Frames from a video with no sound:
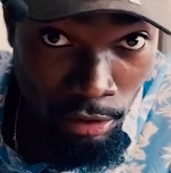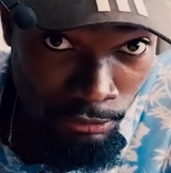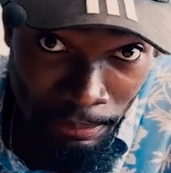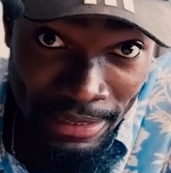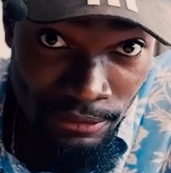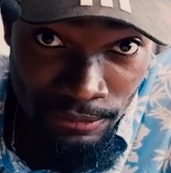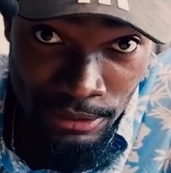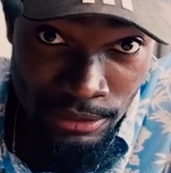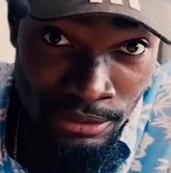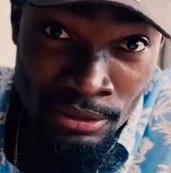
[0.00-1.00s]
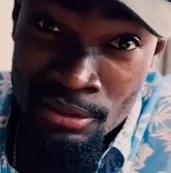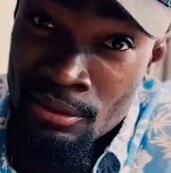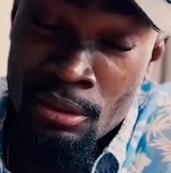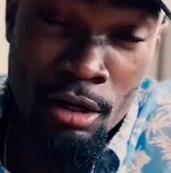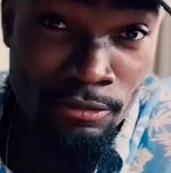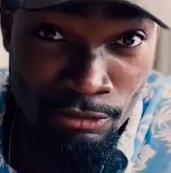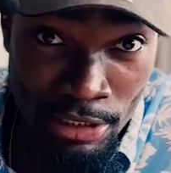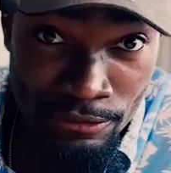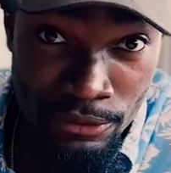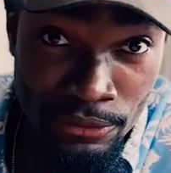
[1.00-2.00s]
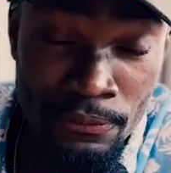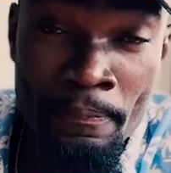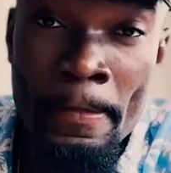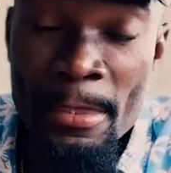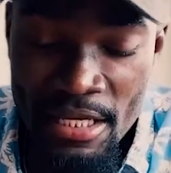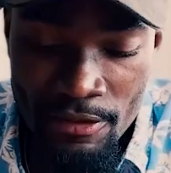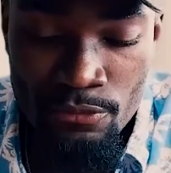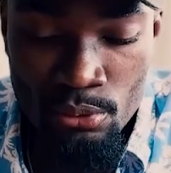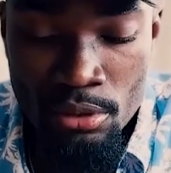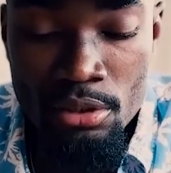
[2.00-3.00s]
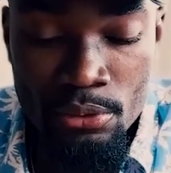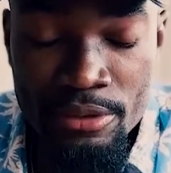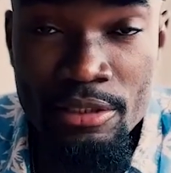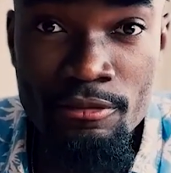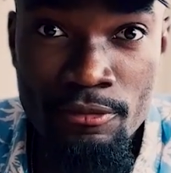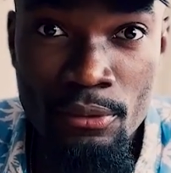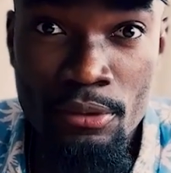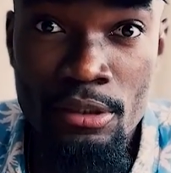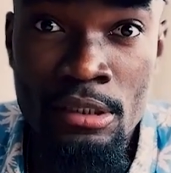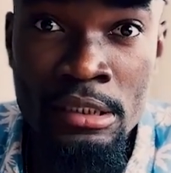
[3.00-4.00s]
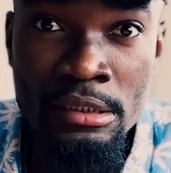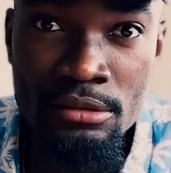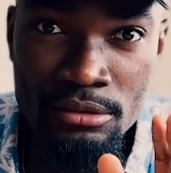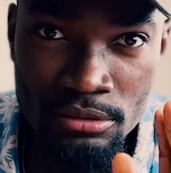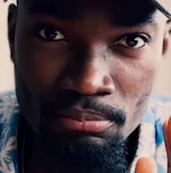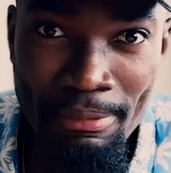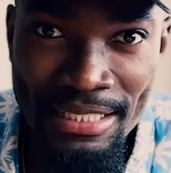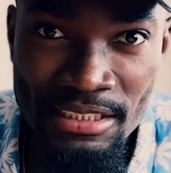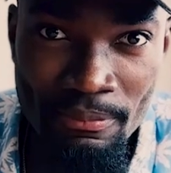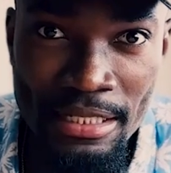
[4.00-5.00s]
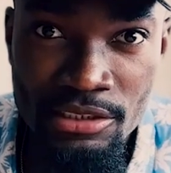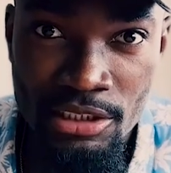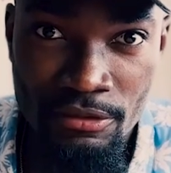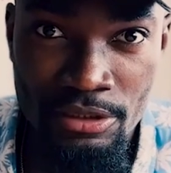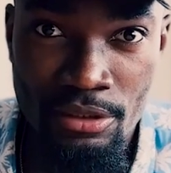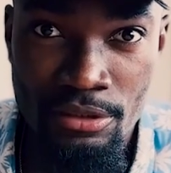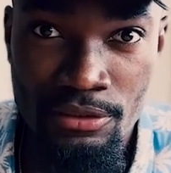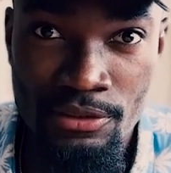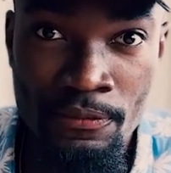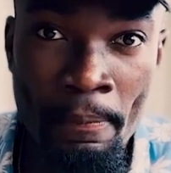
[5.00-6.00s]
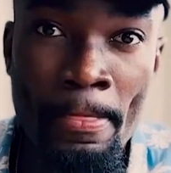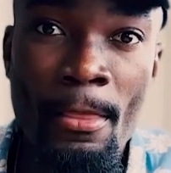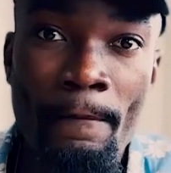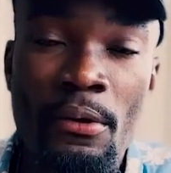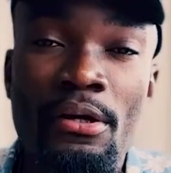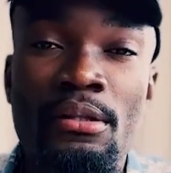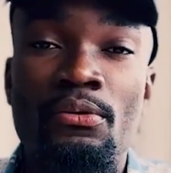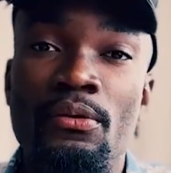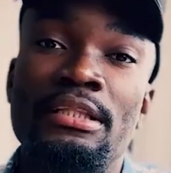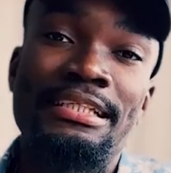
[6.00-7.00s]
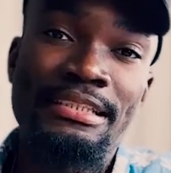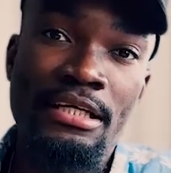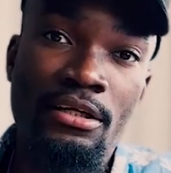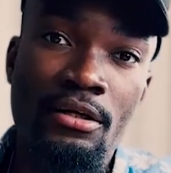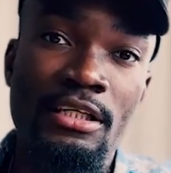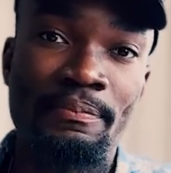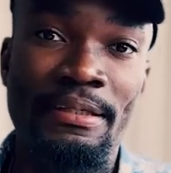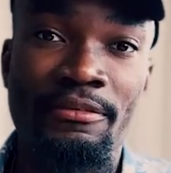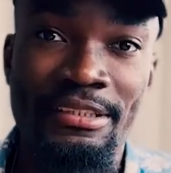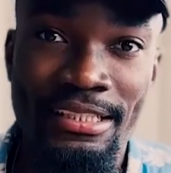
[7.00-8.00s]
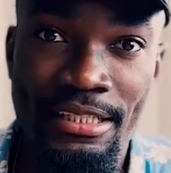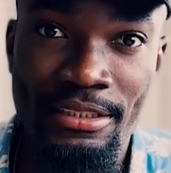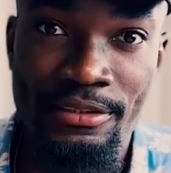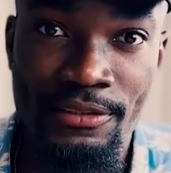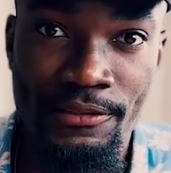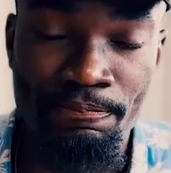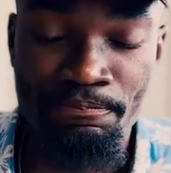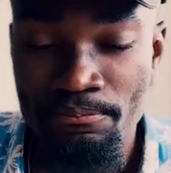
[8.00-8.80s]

of benefit of revenue if you are looking for maximizing your returns. But let's take a cost benefit analysis.